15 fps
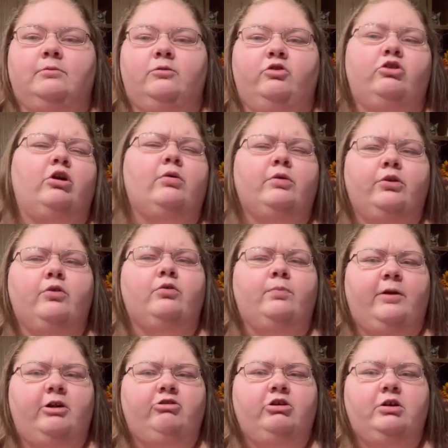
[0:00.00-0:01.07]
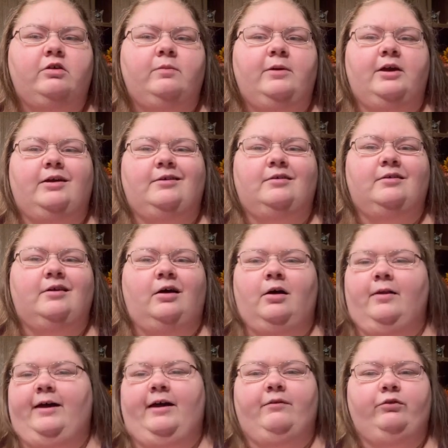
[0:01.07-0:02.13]
start with those projects because all
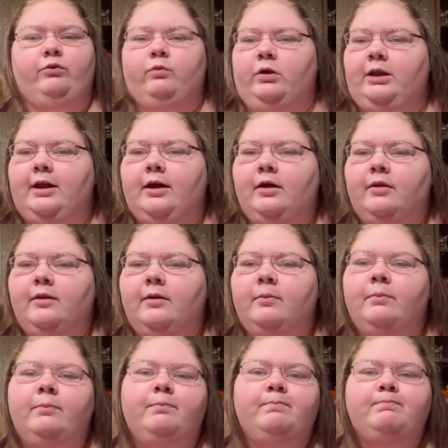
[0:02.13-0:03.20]
I have is 1 day on them,